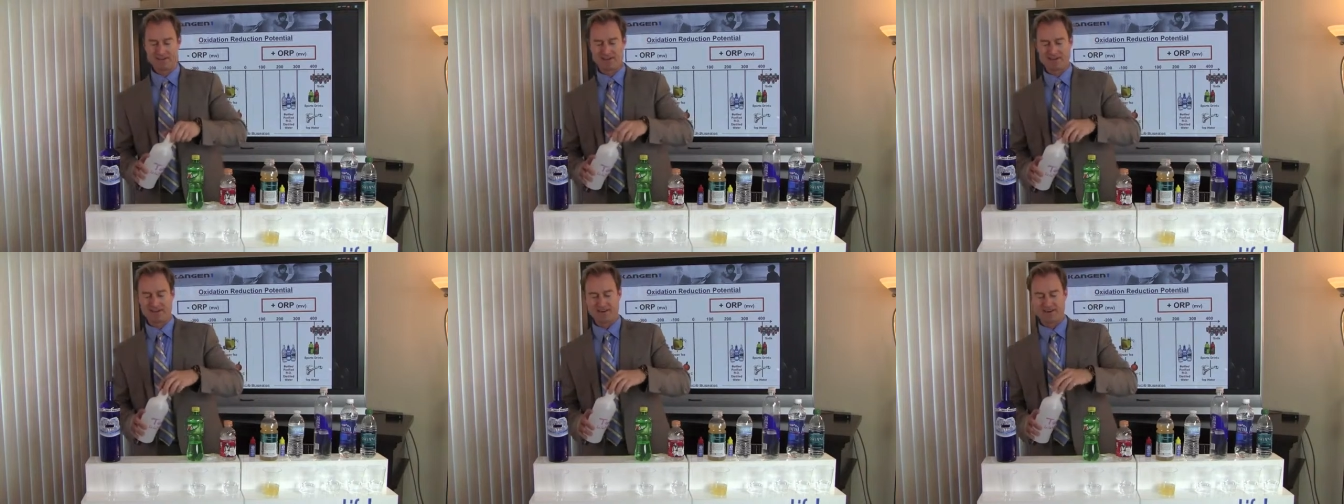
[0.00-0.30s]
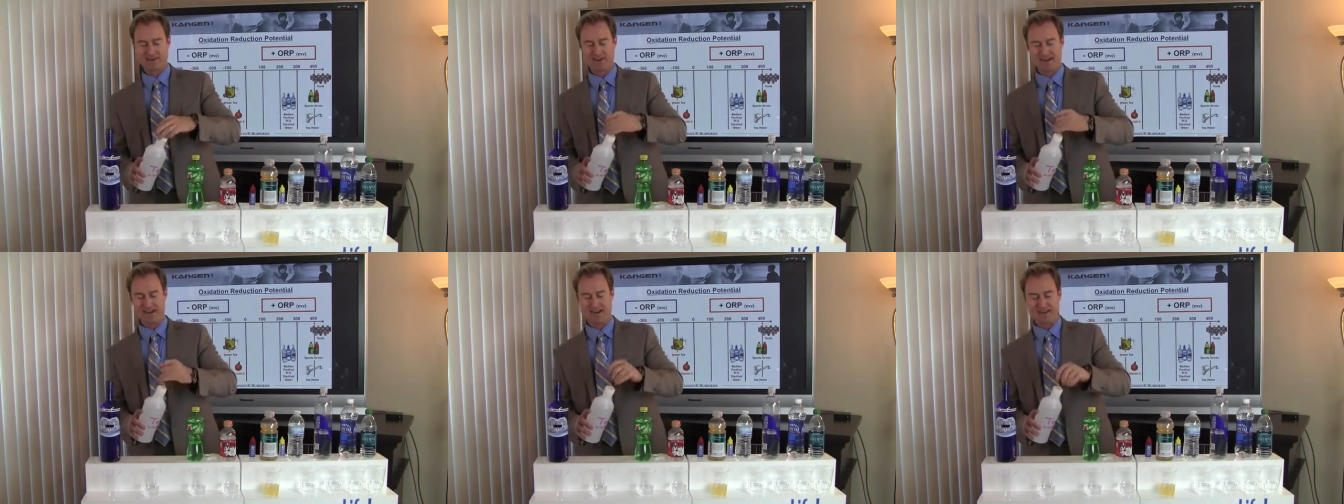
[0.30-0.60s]

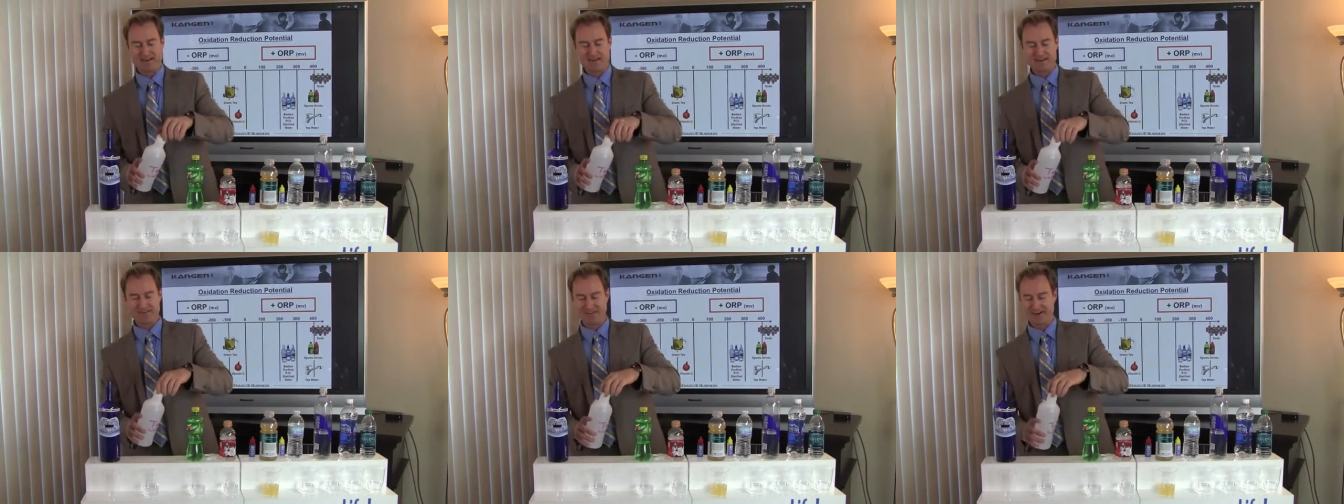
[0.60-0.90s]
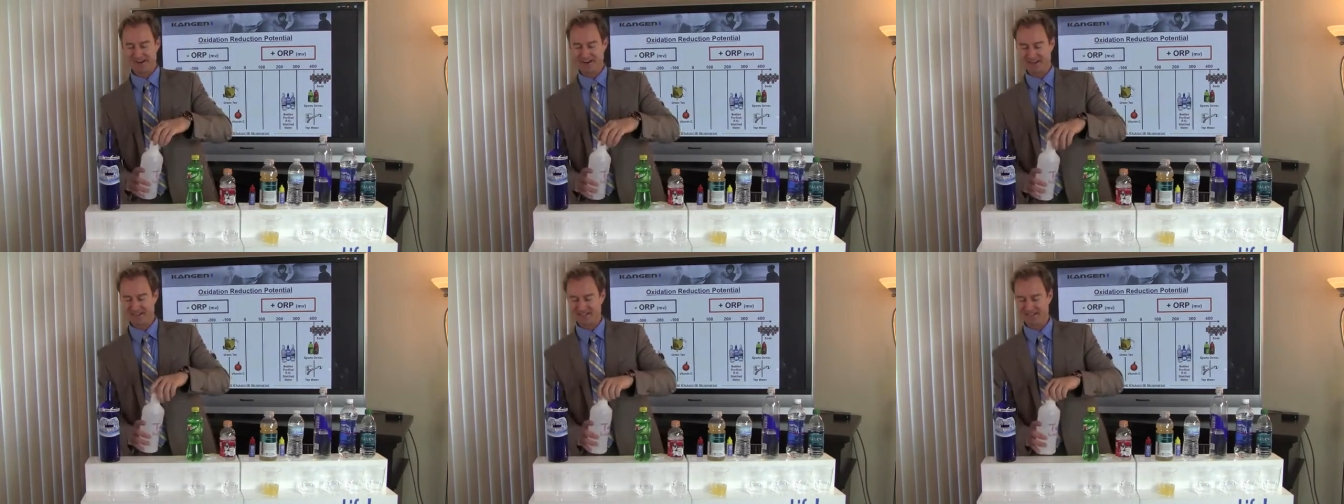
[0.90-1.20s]
All right,
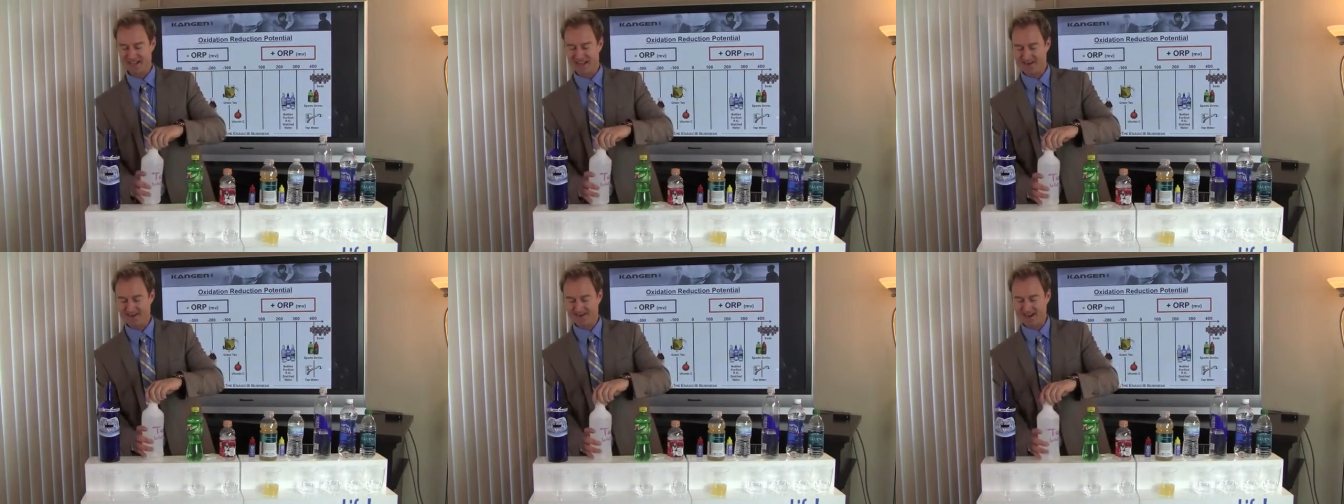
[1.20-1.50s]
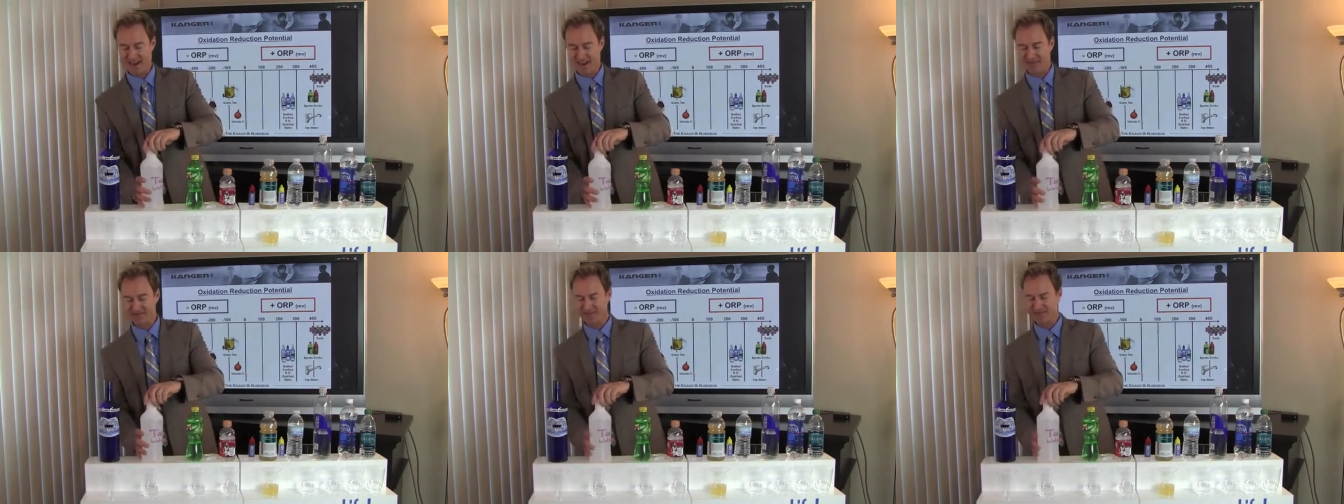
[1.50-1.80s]
right next to that,
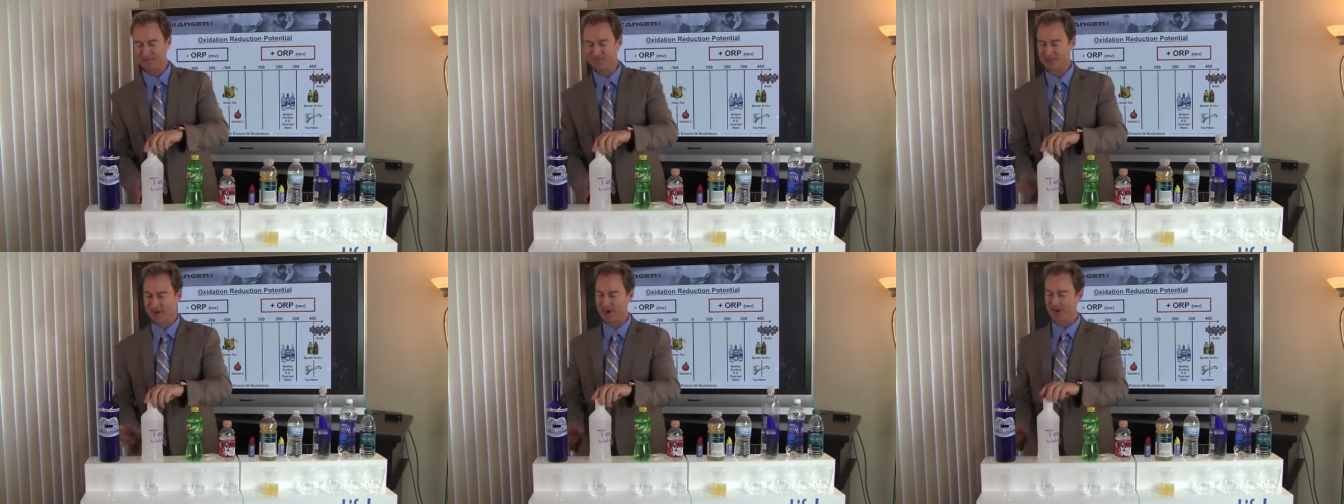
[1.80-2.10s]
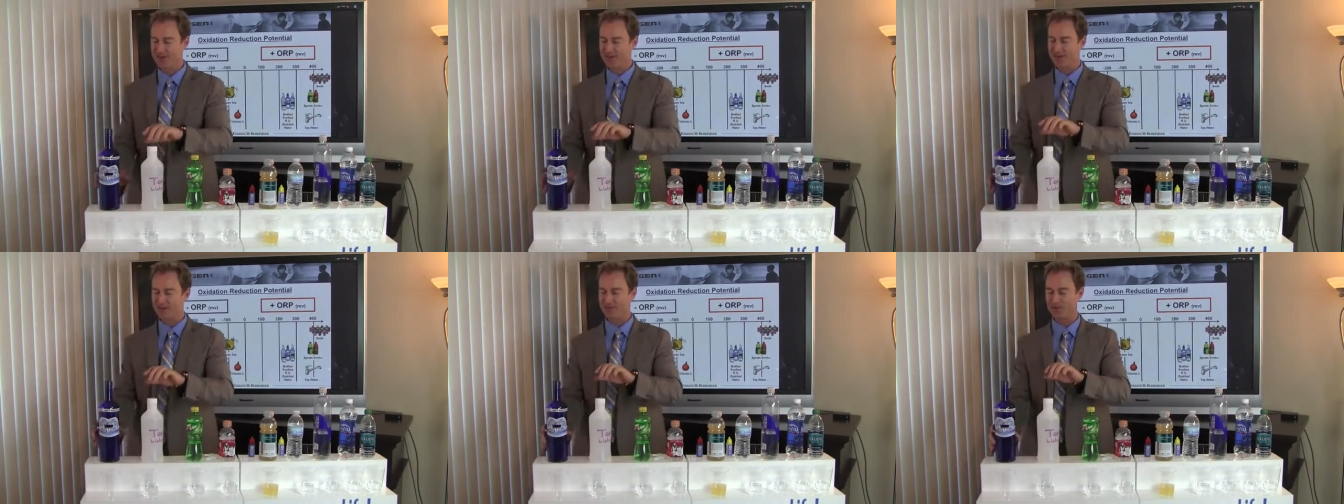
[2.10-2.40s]
we have some
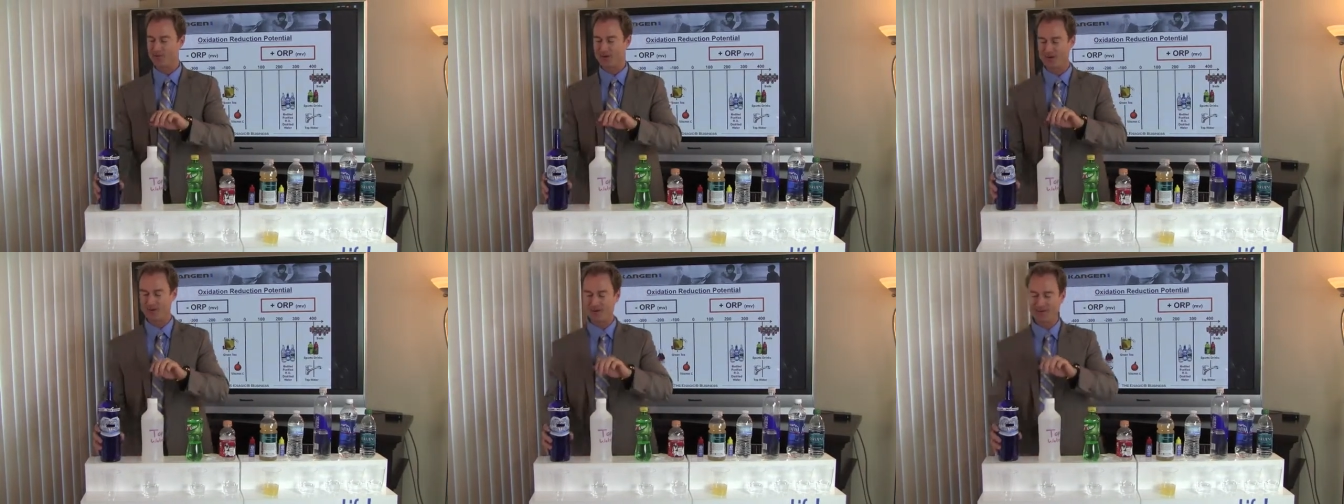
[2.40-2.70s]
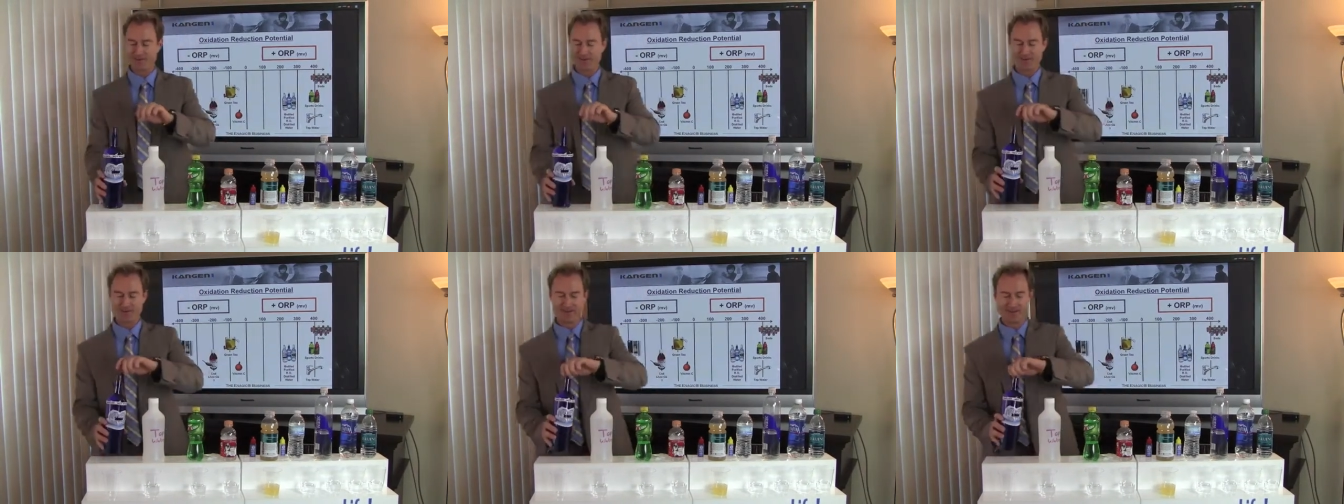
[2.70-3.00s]
Kangen
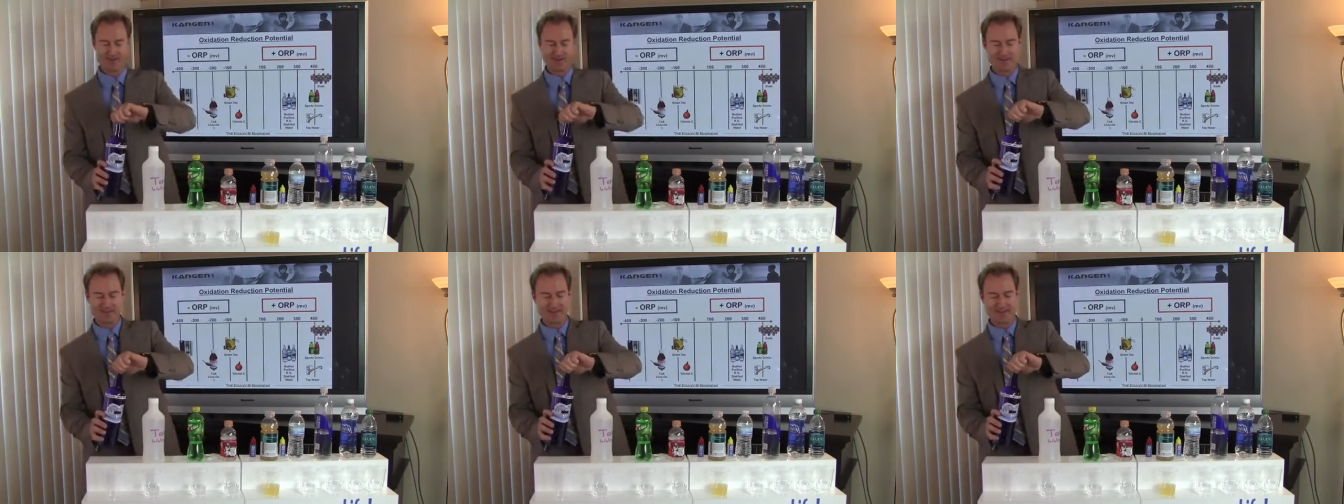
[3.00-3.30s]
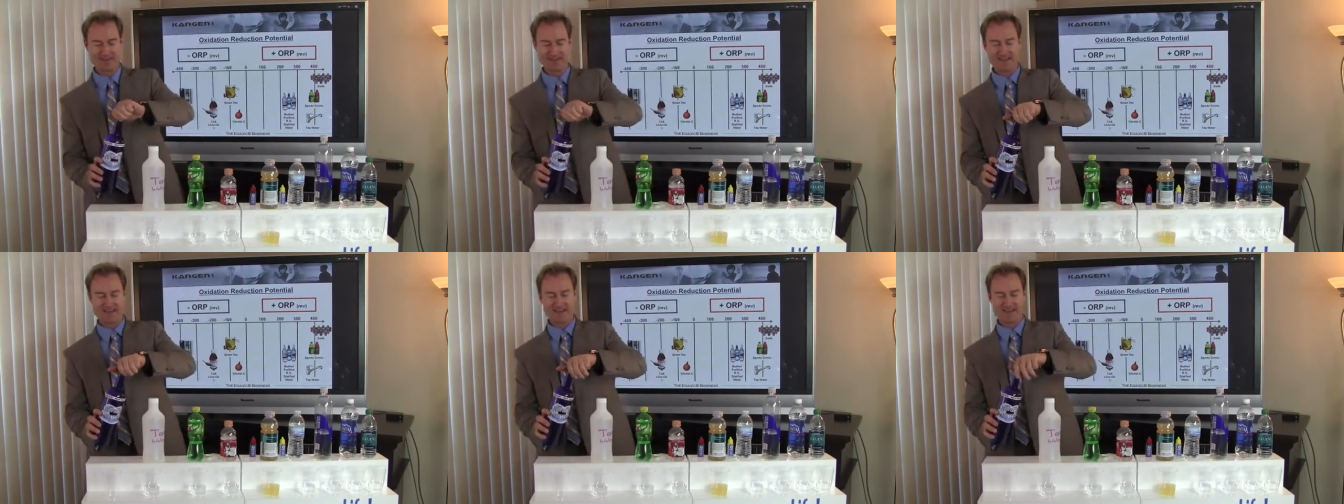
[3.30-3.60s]
water,
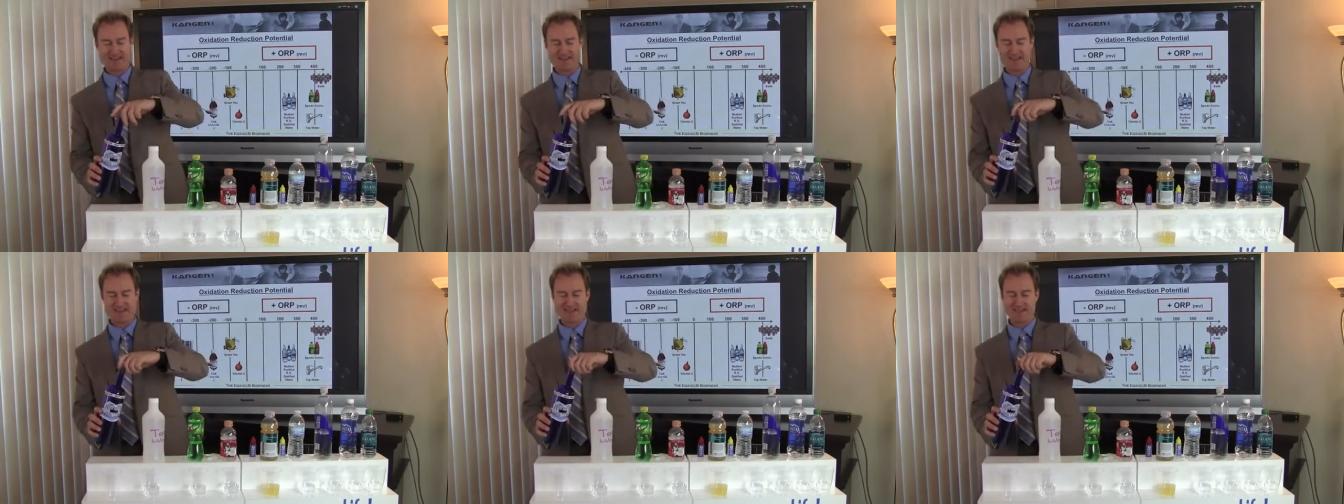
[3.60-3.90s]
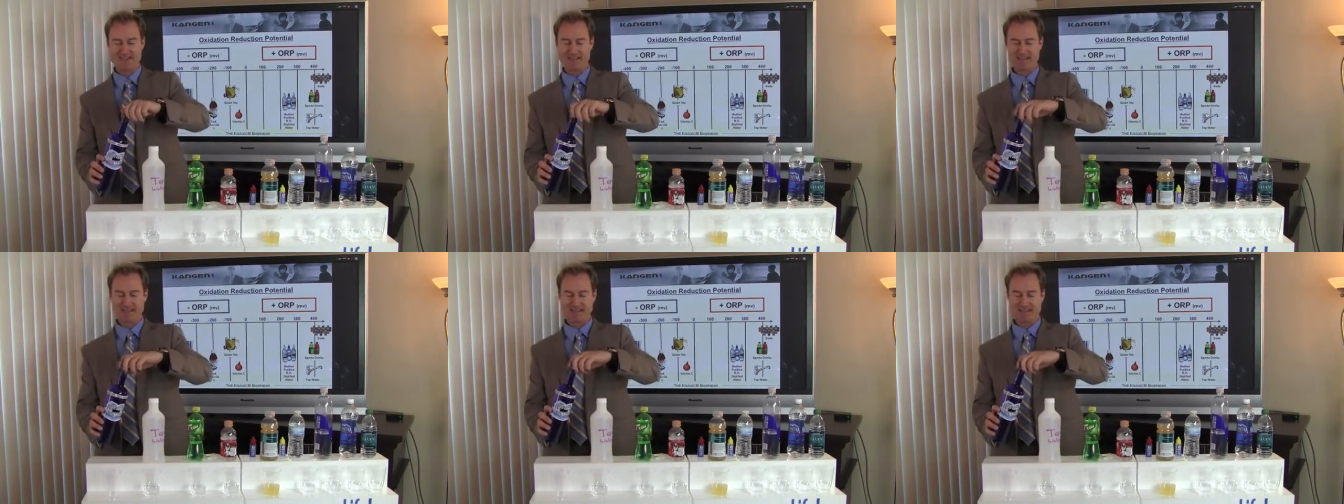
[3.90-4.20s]
and